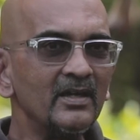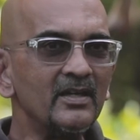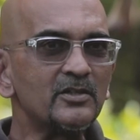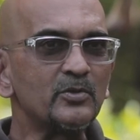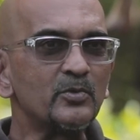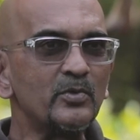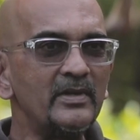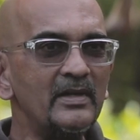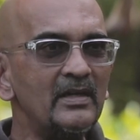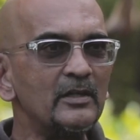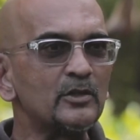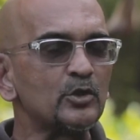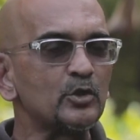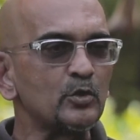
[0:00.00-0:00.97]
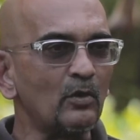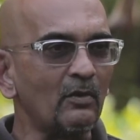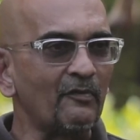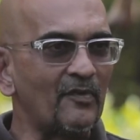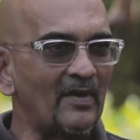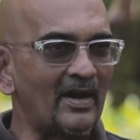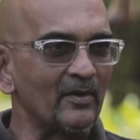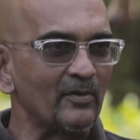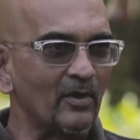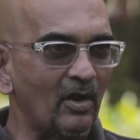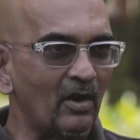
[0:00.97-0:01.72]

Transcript: it's really so far